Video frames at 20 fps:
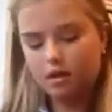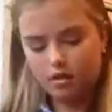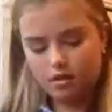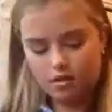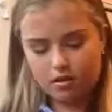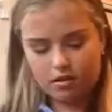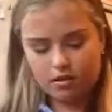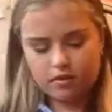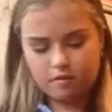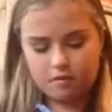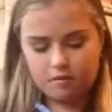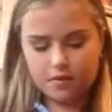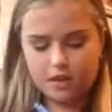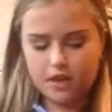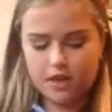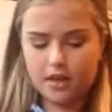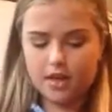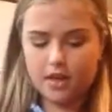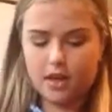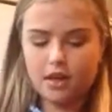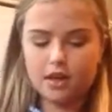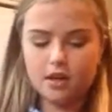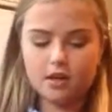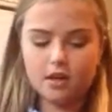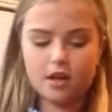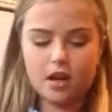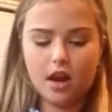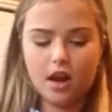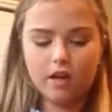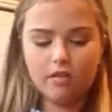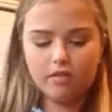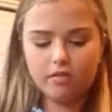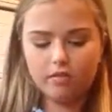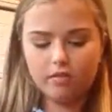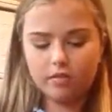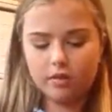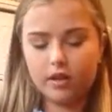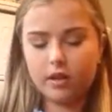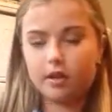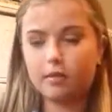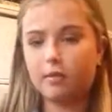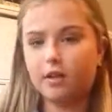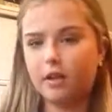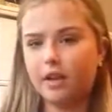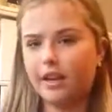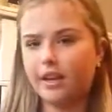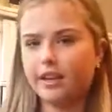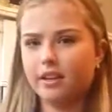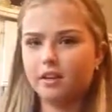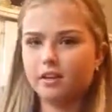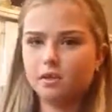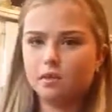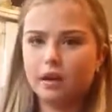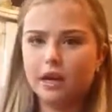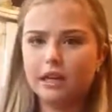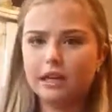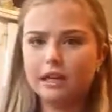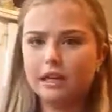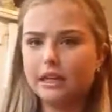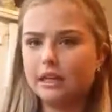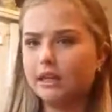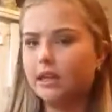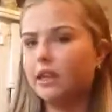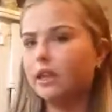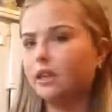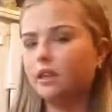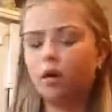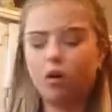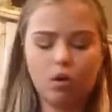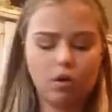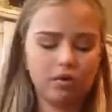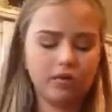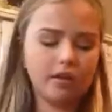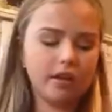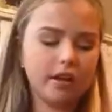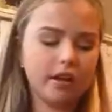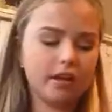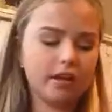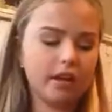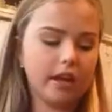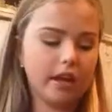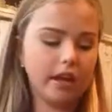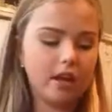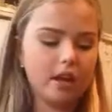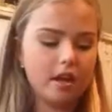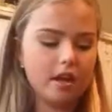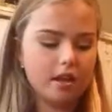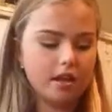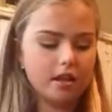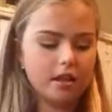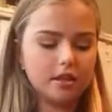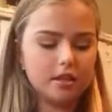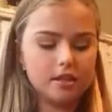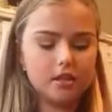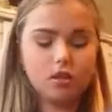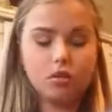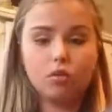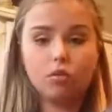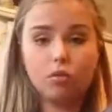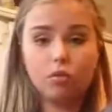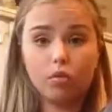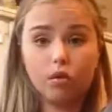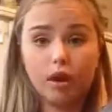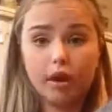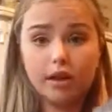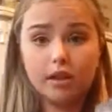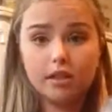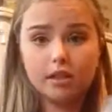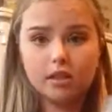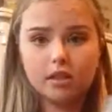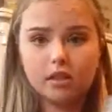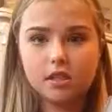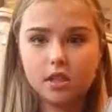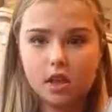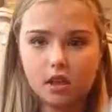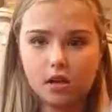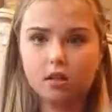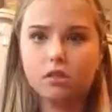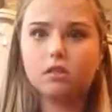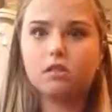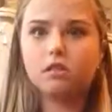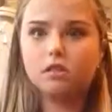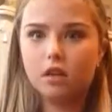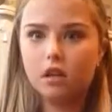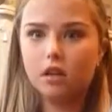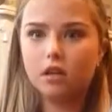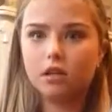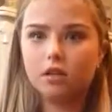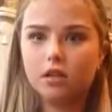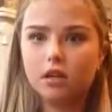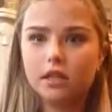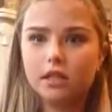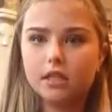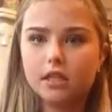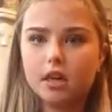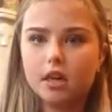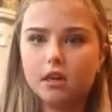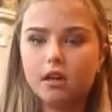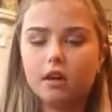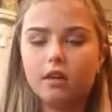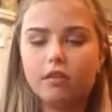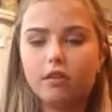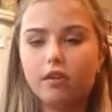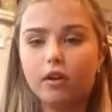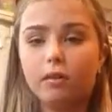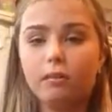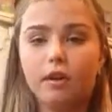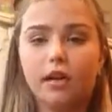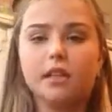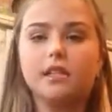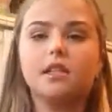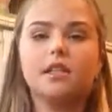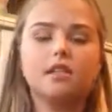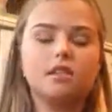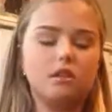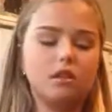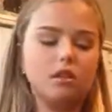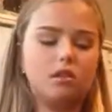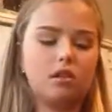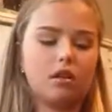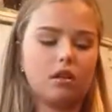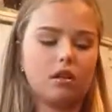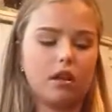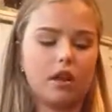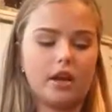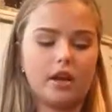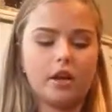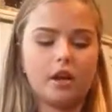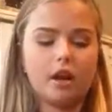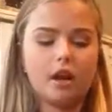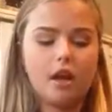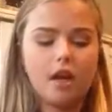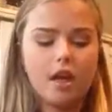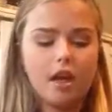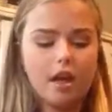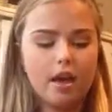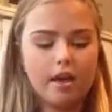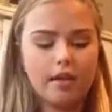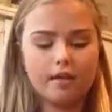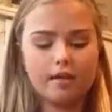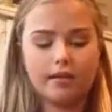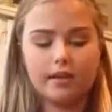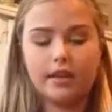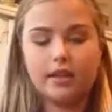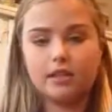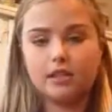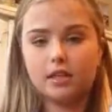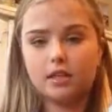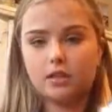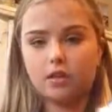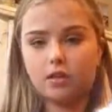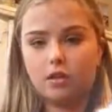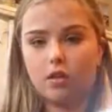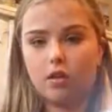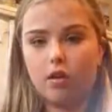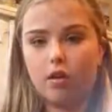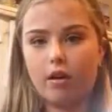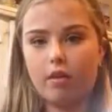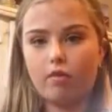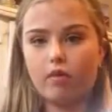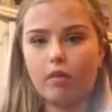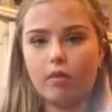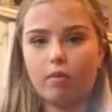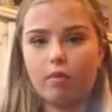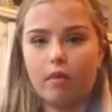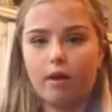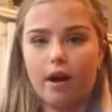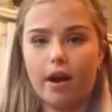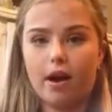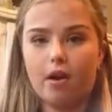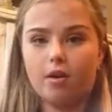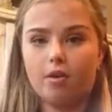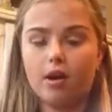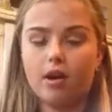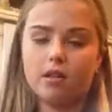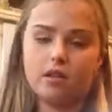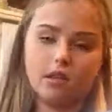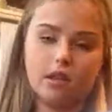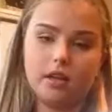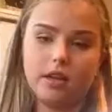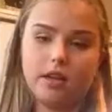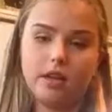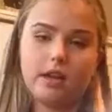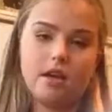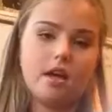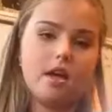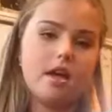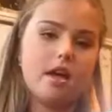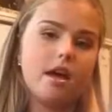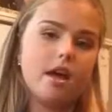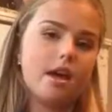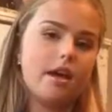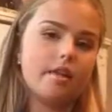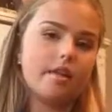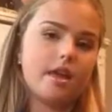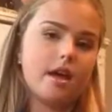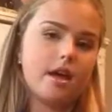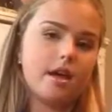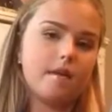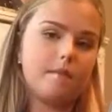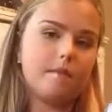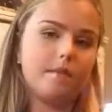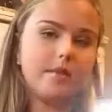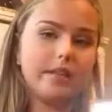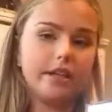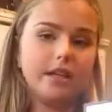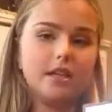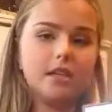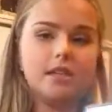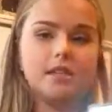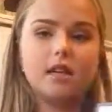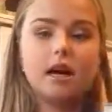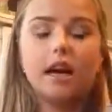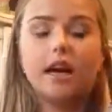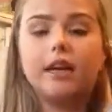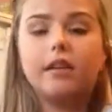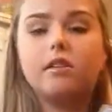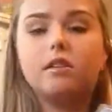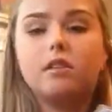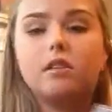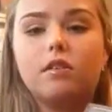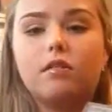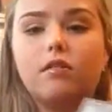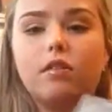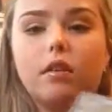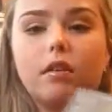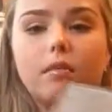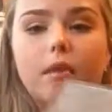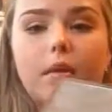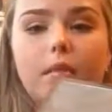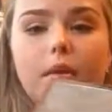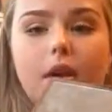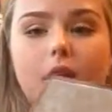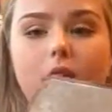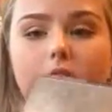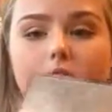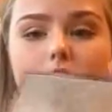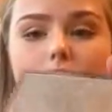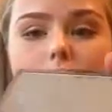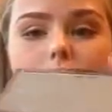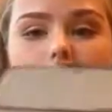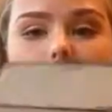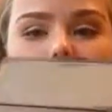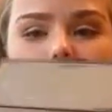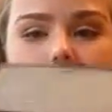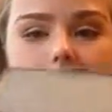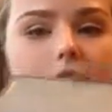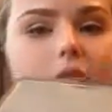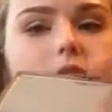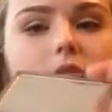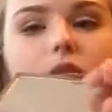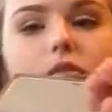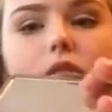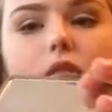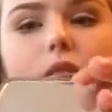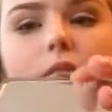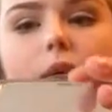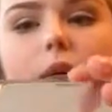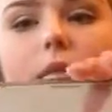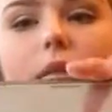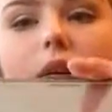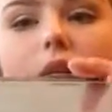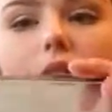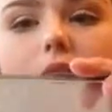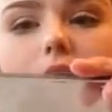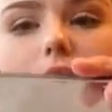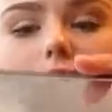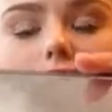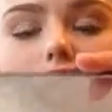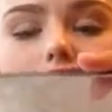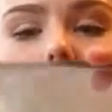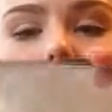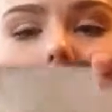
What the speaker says: But yeah, I've really been liking this palette lately, the whole thing. This is a great subtle crease color if you're my skin tone or lighter. And then these, I told you, are great for the brow and lid. And then this, I use to fill my brows whenever I need to fill my brows.